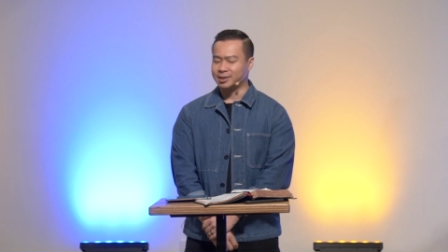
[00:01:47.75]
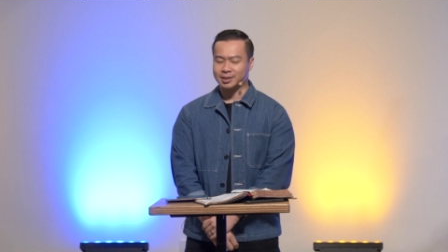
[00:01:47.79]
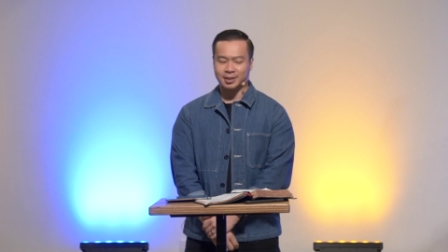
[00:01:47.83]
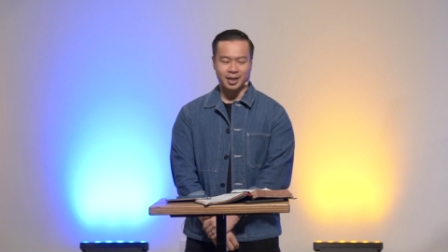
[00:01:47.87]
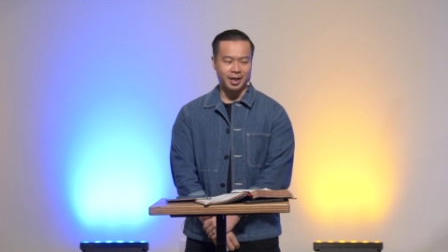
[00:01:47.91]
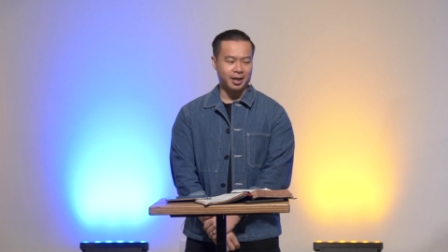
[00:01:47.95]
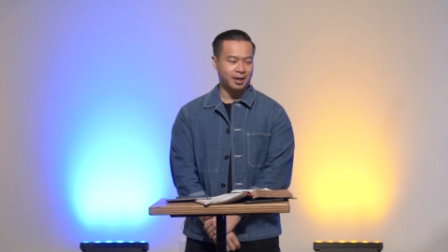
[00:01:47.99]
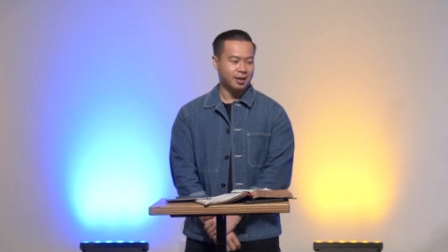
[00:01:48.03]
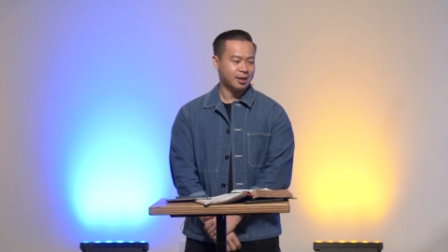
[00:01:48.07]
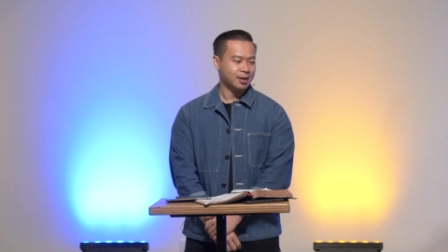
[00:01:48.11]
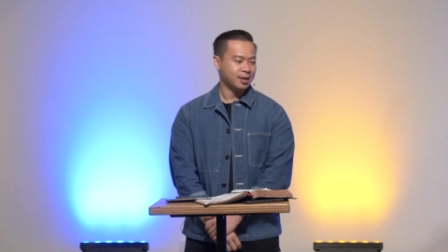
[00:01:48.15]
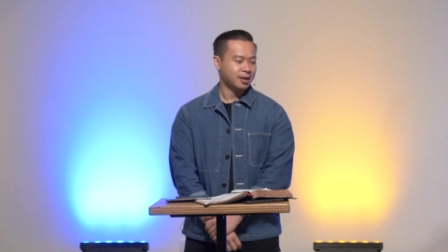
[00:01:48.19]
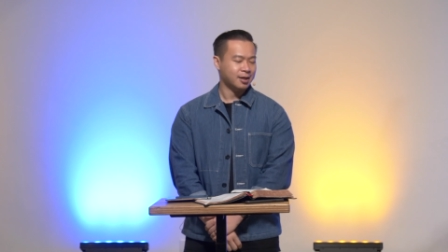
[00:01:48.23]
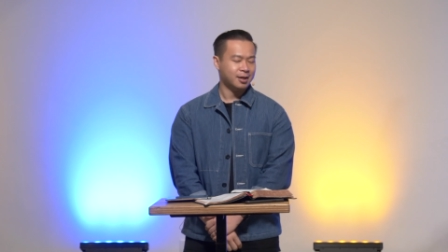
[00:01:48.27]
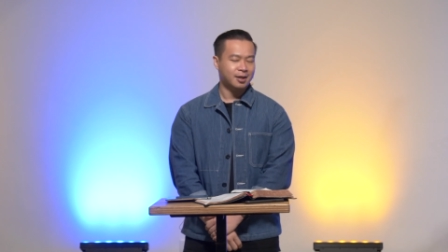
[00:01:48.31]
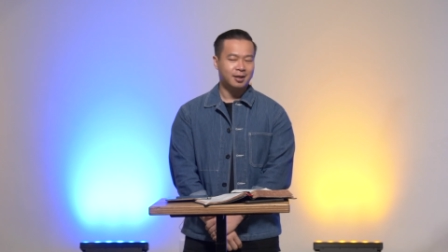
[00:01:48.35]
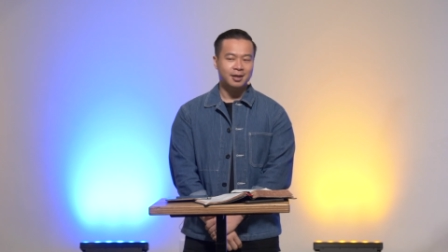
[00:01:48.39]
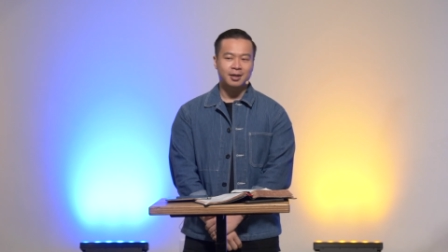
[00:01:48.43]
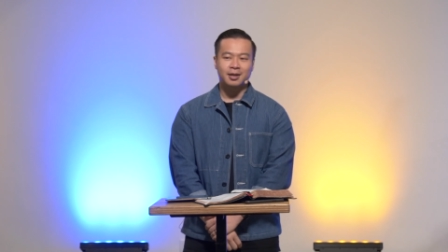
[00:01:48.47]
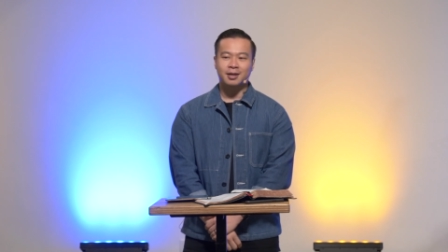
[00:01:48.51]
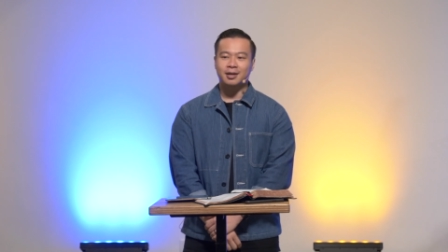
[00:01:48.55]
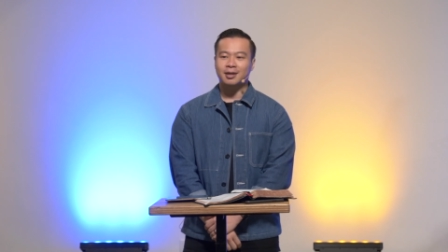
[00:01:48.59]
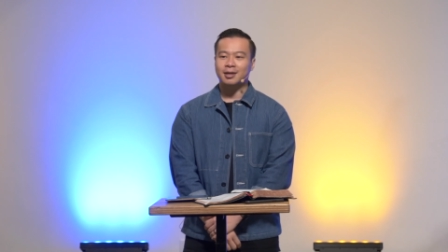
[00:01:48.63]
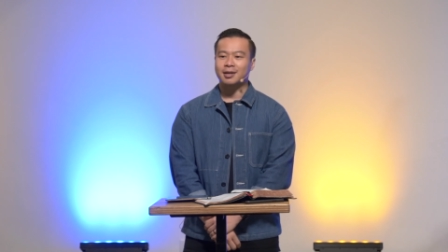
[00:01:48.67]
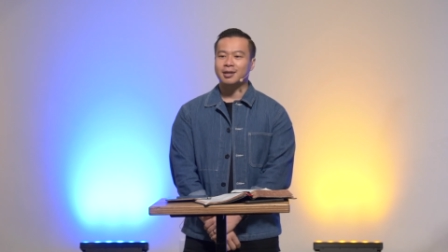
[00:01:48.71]
she's like,
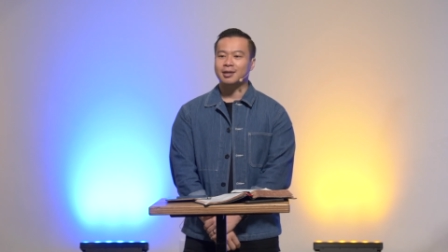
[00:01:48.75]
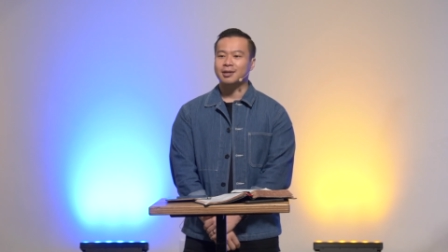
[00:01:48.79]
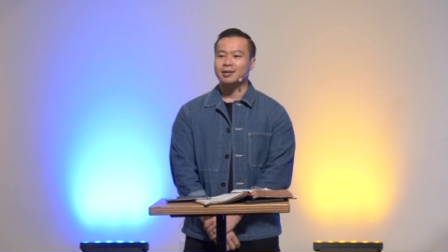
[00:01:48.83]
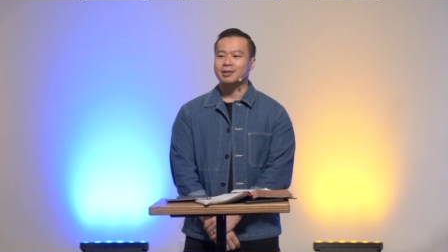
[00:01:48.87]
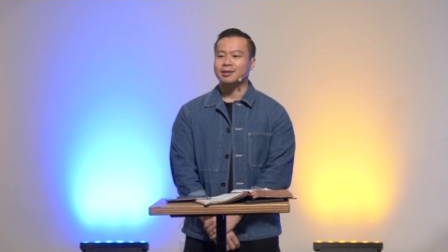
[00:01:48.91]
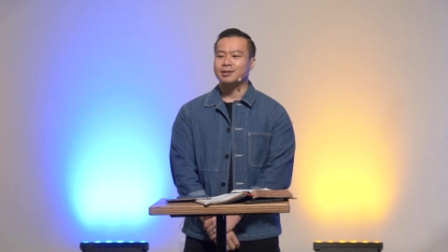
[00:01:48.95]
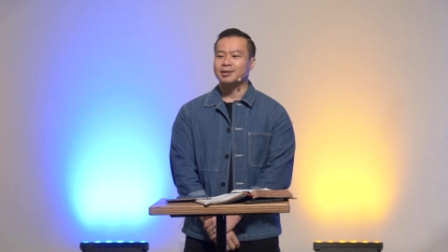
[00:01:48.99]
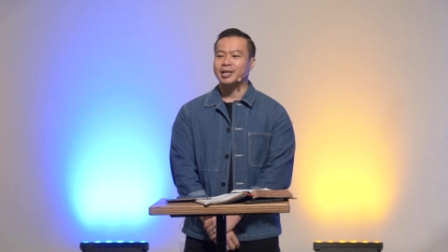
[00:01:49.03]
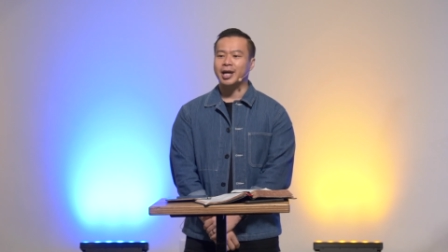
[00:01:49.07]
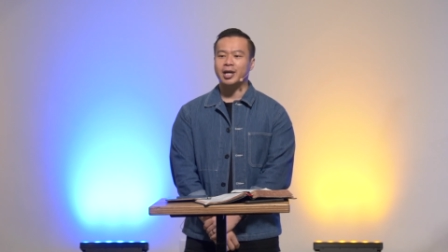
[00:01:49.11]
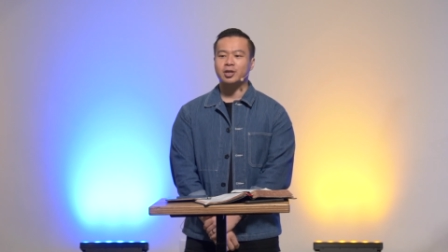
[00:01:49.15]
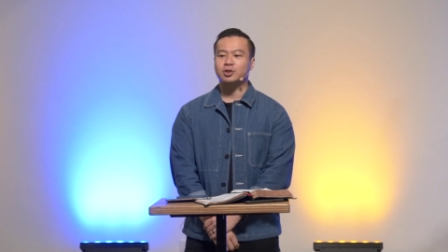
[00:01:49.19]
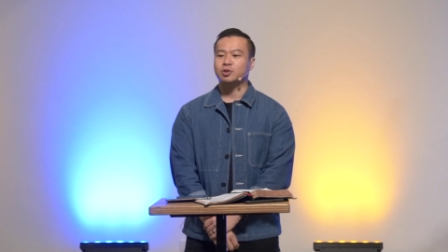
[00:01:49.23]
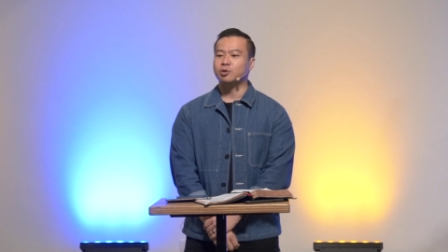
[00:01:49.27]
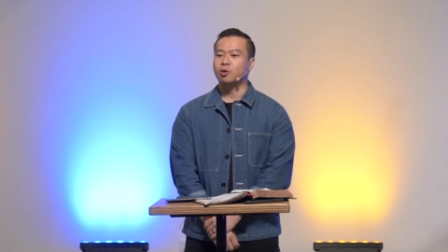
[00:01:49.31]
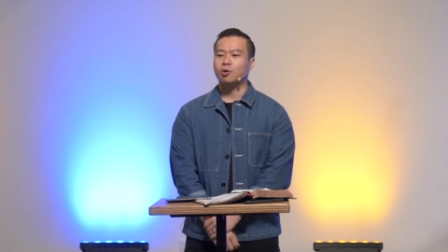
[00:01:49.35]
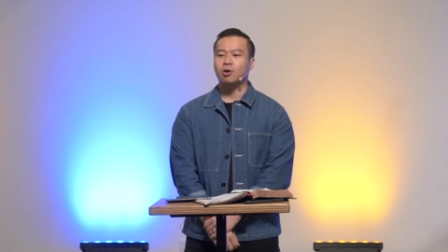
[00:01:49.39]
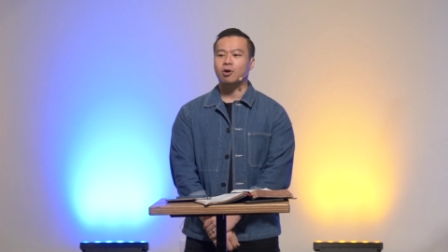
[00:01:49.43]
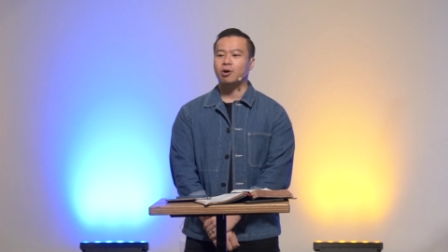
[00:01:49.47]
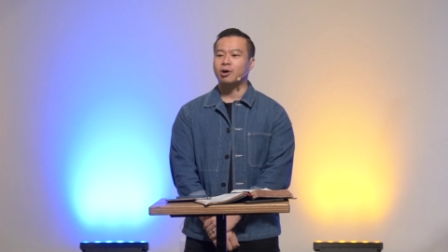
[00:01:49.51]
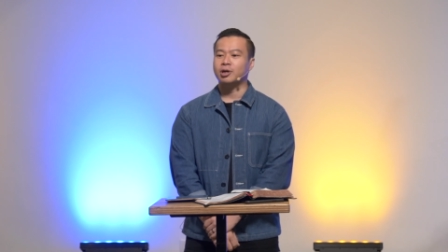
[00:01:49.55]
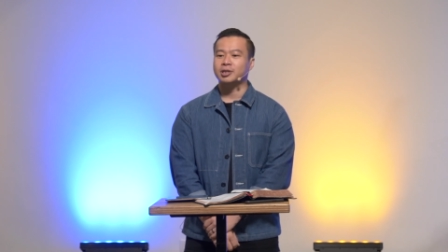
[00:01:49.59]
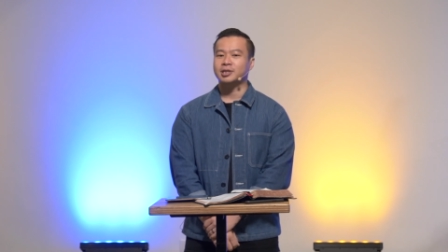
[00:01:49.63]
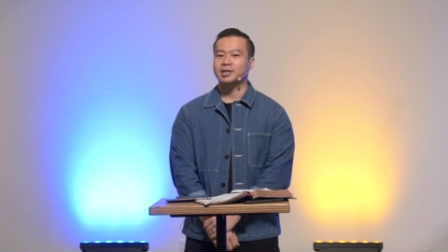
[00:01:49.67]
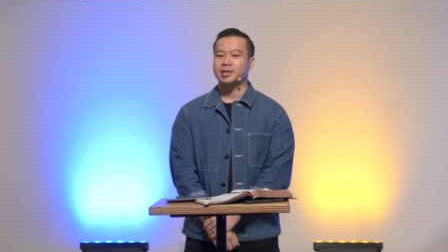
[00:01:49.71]
there's
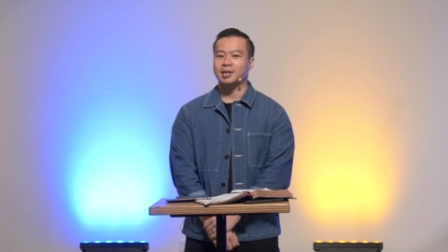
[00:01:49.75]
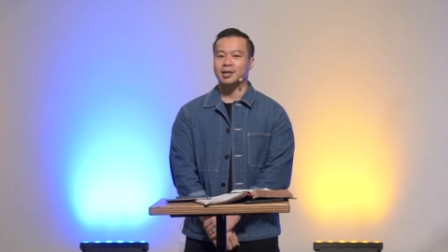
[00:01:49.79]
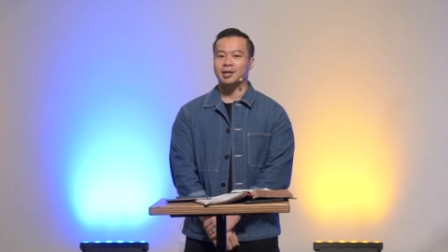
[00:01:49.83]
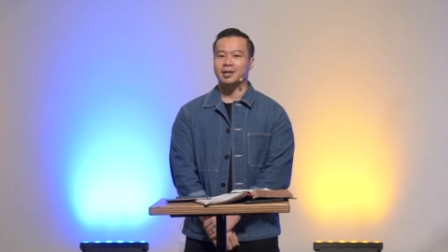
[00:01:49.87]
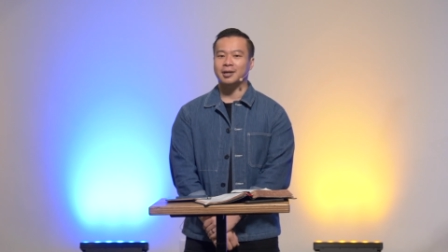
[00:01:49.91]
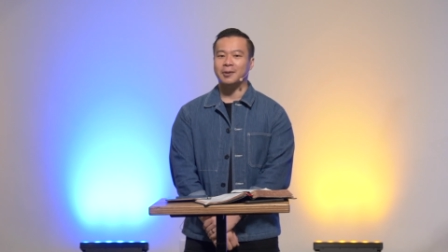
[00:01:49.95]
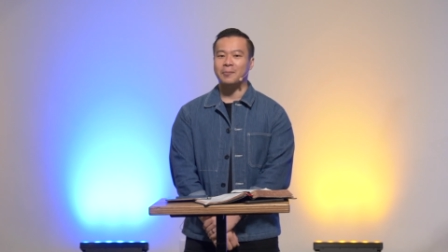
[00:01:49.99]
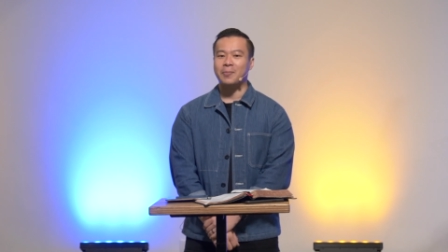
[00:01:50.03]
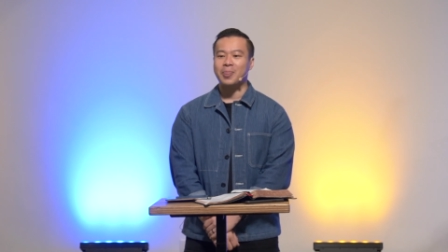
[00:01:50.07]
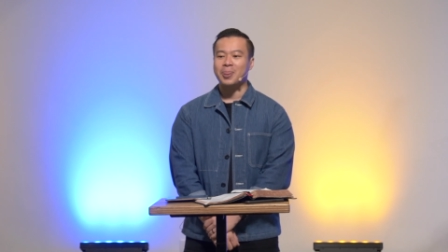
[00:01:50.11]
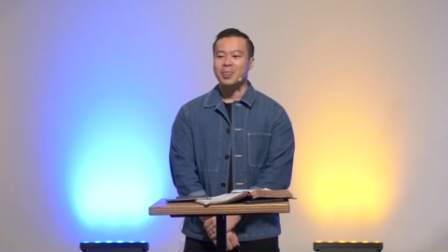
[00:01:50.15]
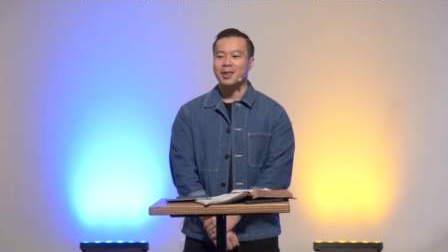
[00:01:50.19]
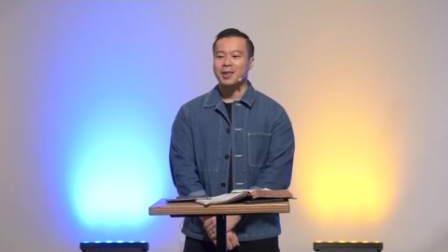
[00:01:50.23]
no horse here.